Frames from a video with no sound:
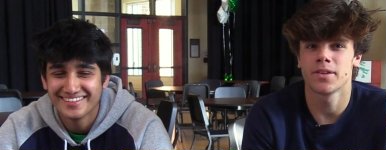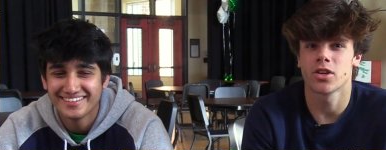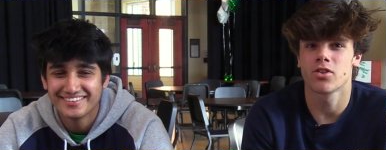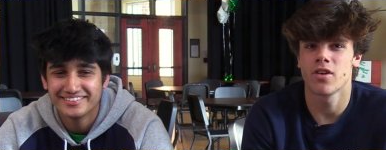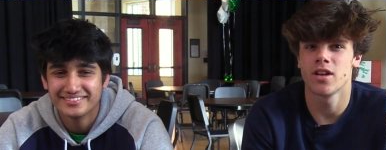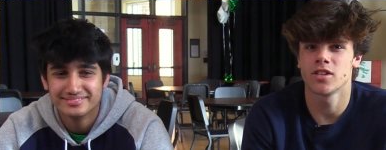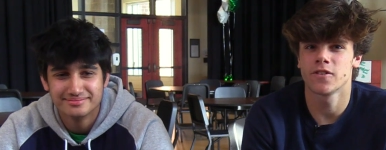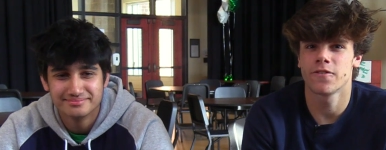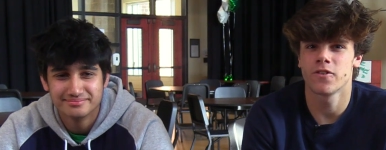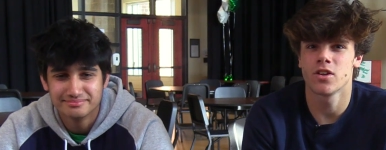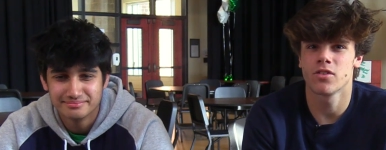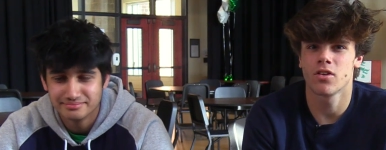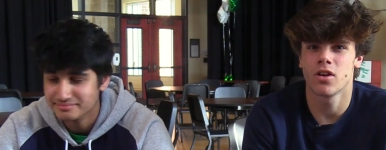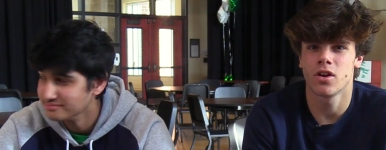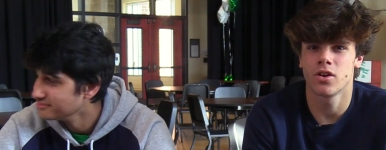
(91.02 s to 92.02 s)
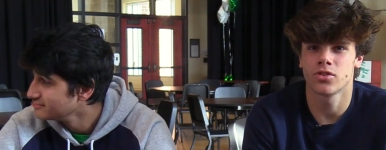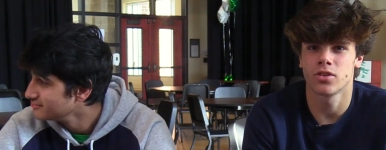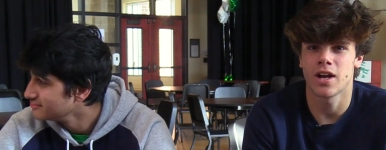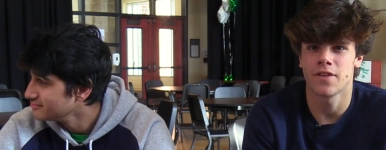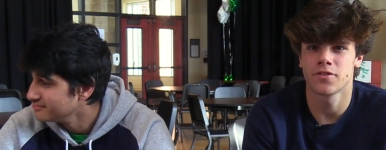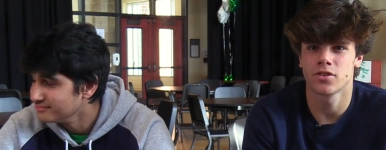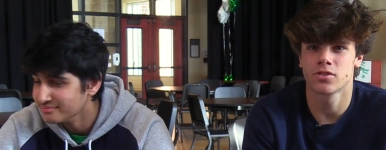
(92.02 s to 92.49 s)
Speaker 1: the Crazy for You rehearsal
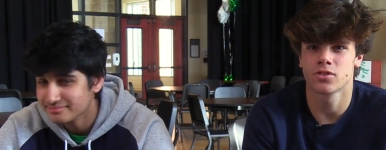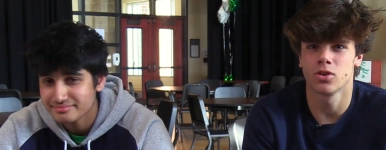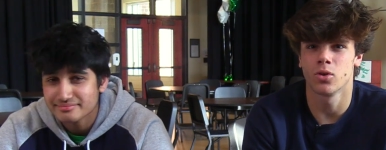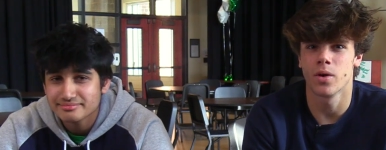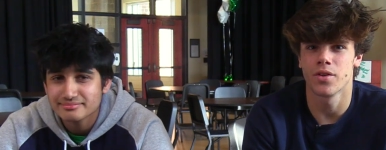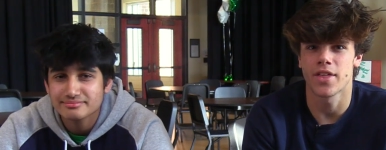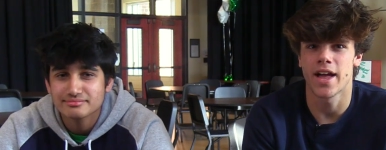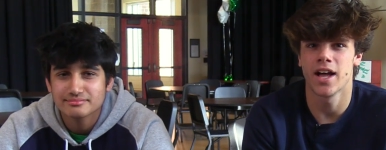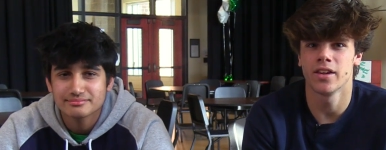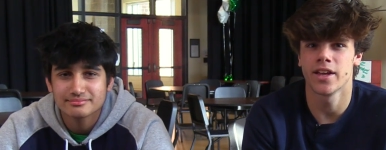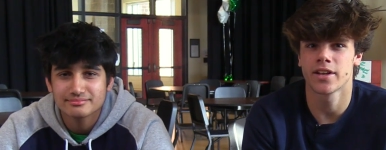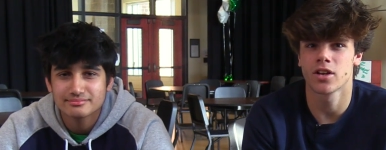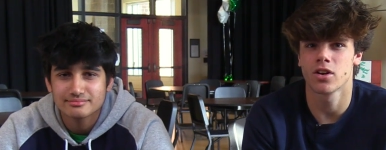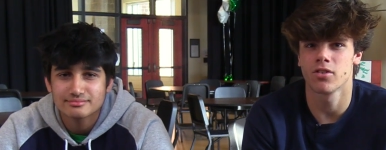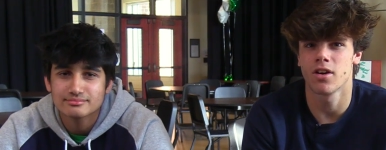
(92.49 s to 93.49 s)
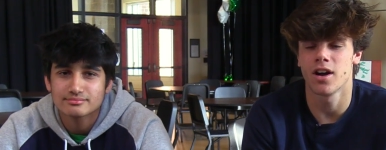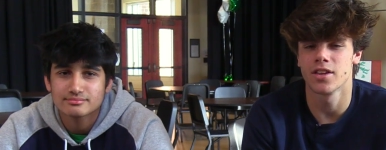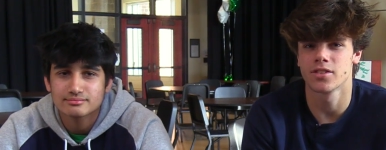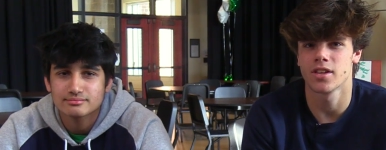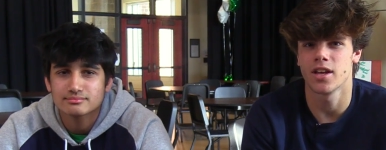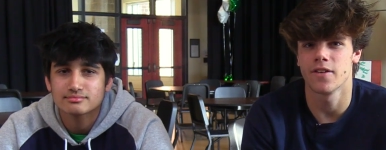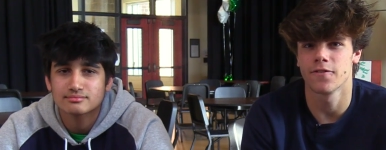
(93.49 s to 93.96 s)
after school with La
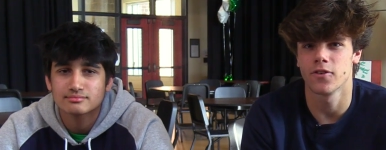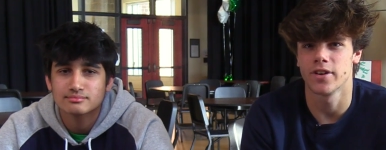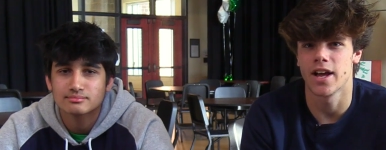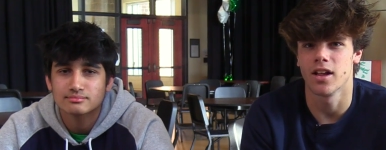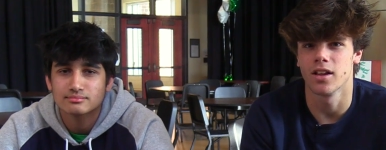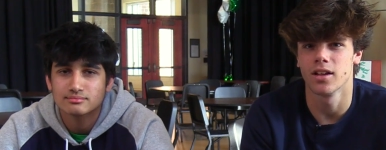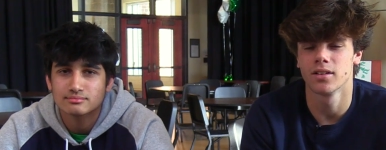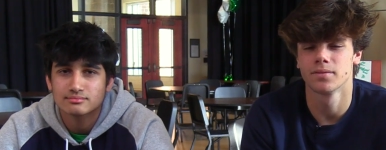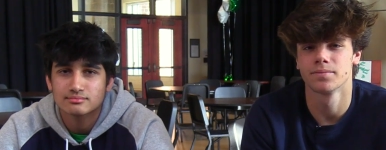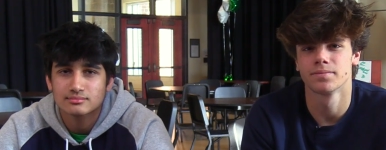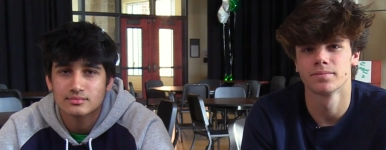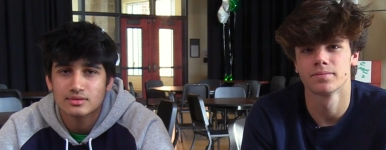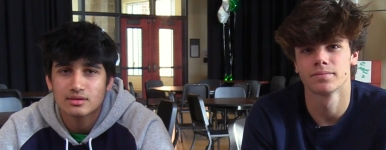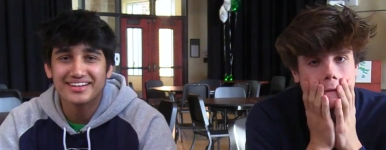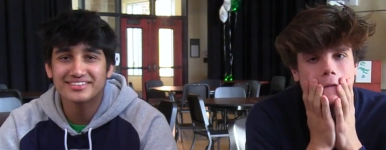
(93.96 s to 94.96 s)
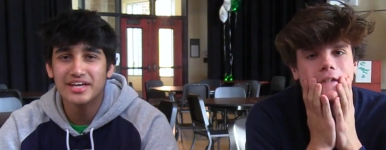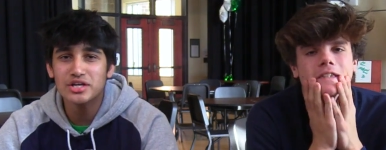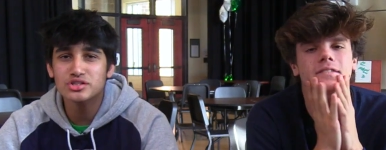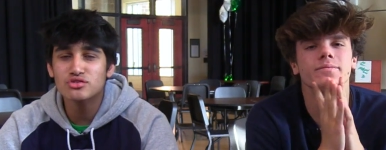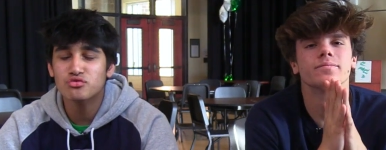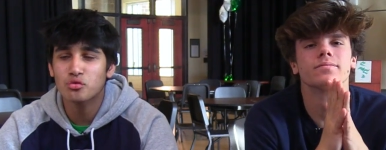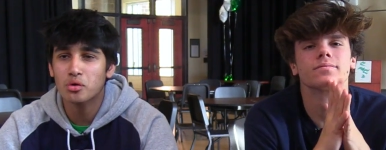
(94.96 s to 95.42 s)
Carranza, and Fornella.
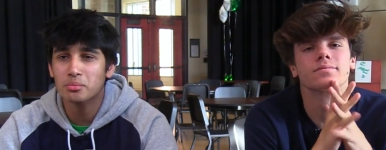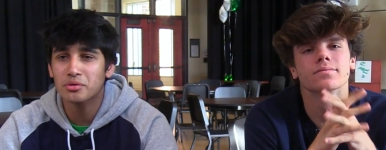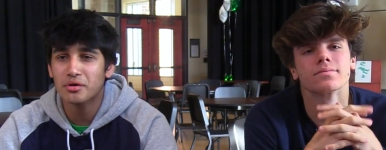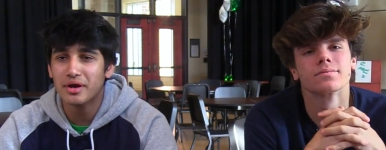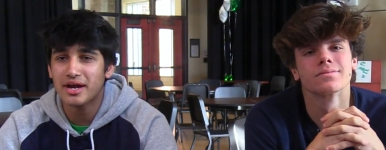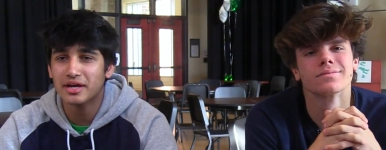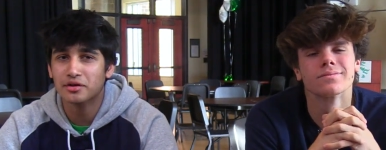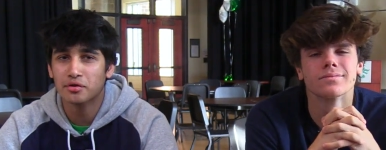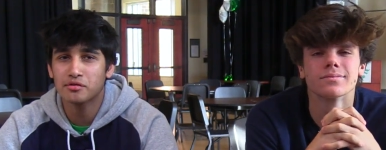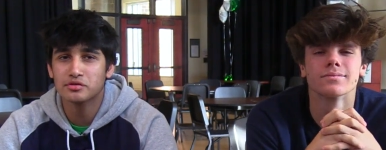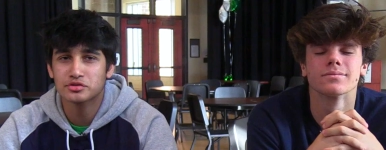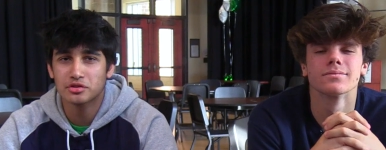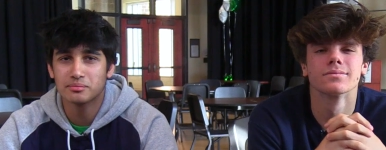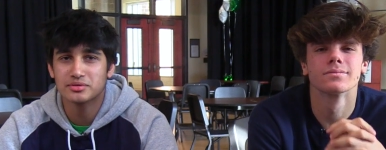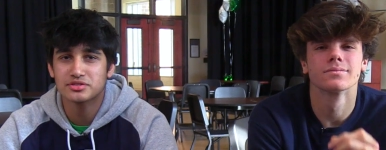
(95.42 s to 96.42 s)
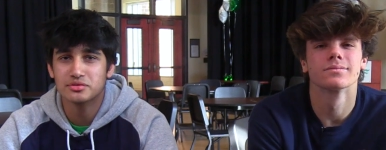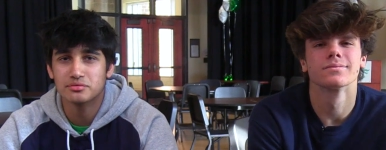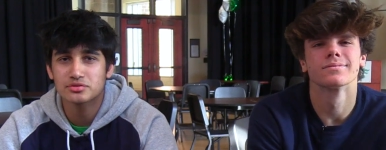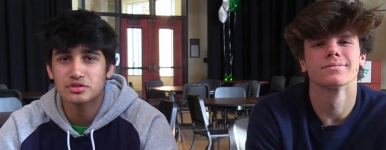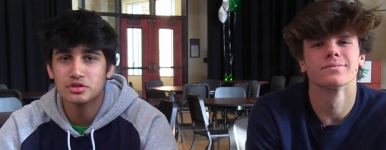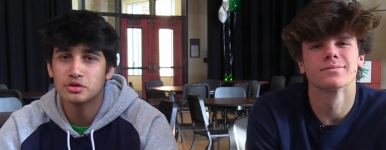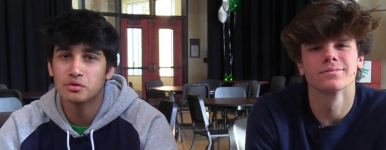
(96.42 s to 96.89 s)
Speaker 2: Attention former and current German
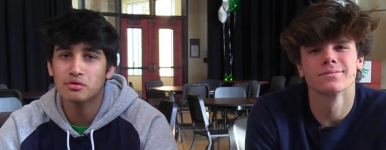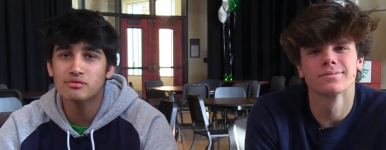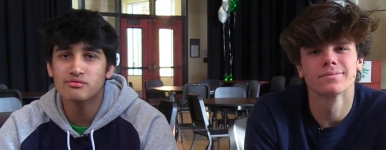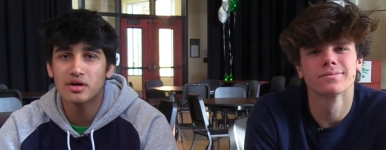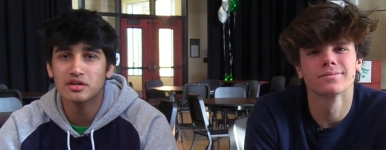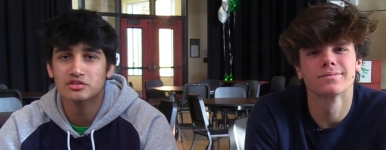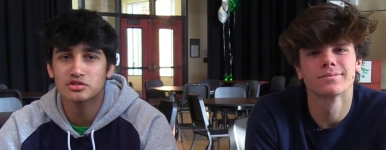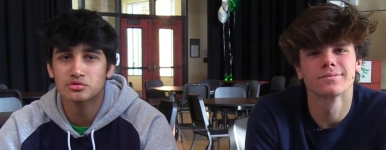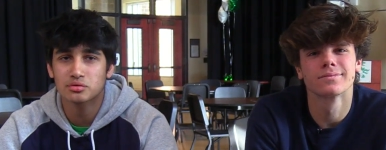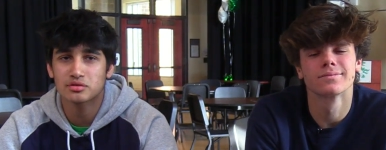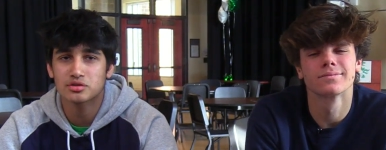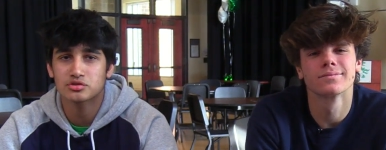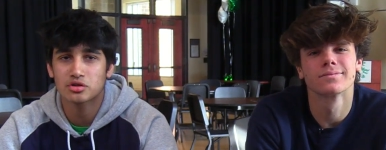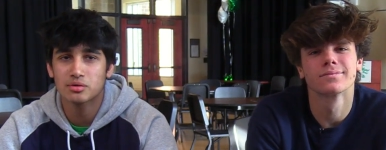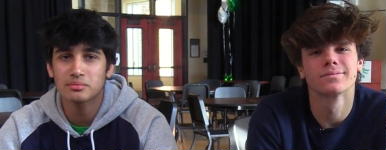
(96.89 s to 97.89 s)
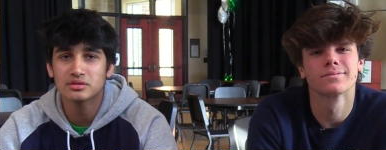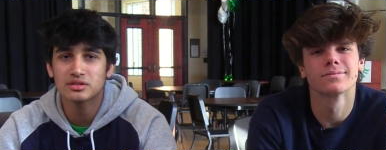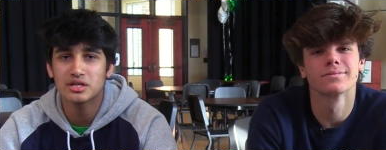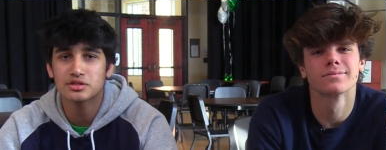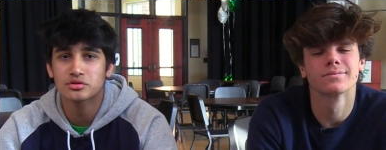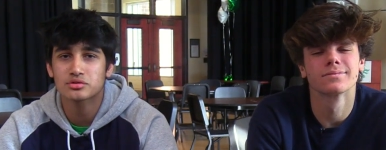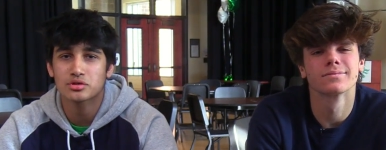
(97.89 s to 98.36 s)
students, you're invited to join the German
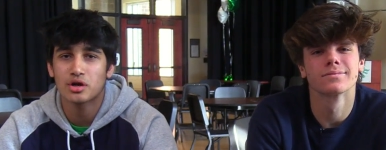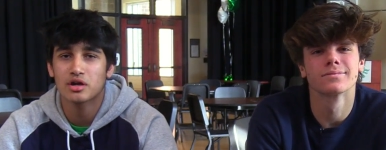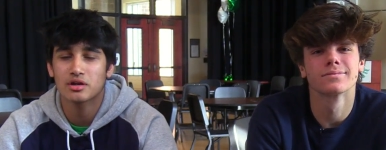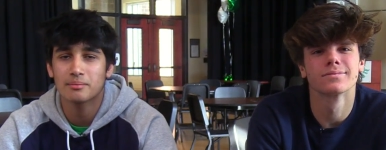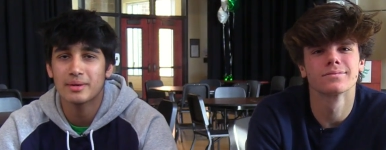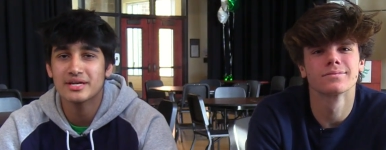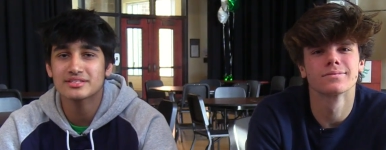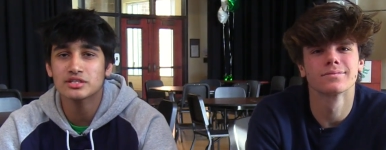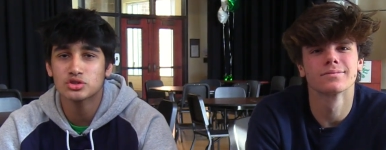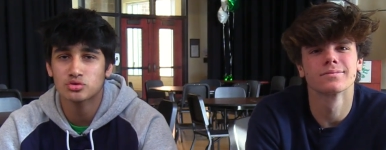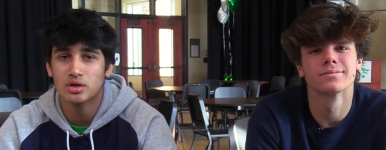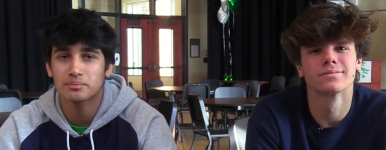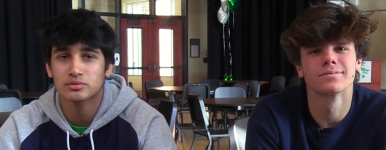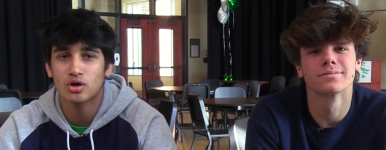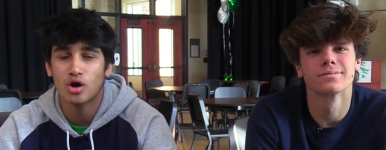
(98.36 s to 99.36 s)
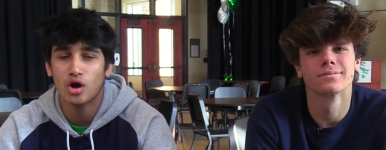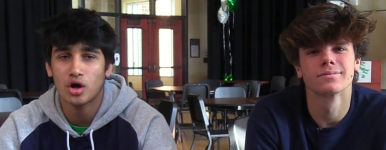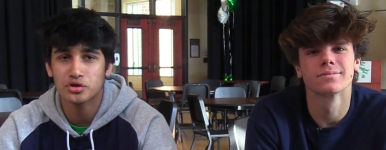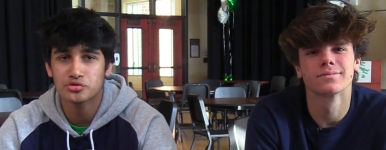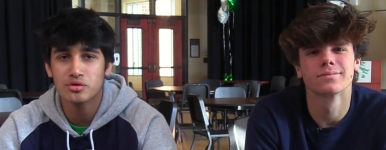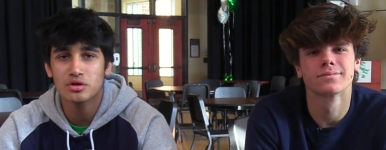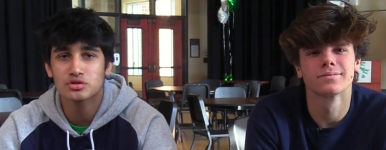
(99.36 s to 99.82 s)
teachers on an amazing trip to
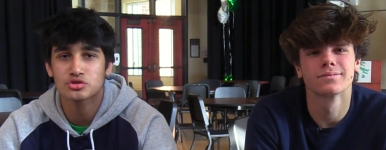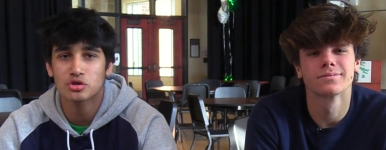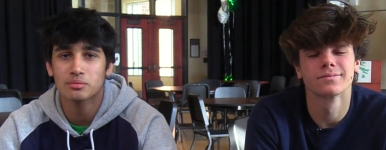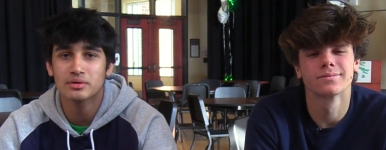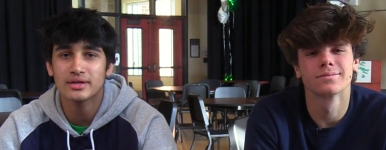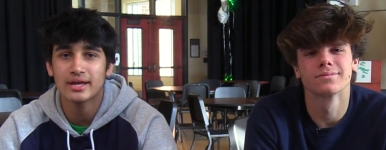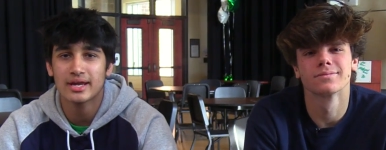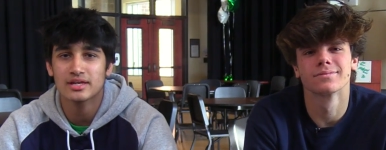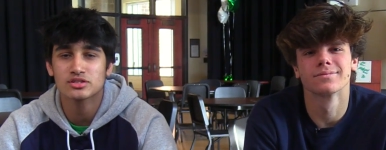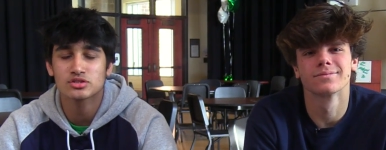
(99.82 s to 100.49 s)
Austria, Germany, and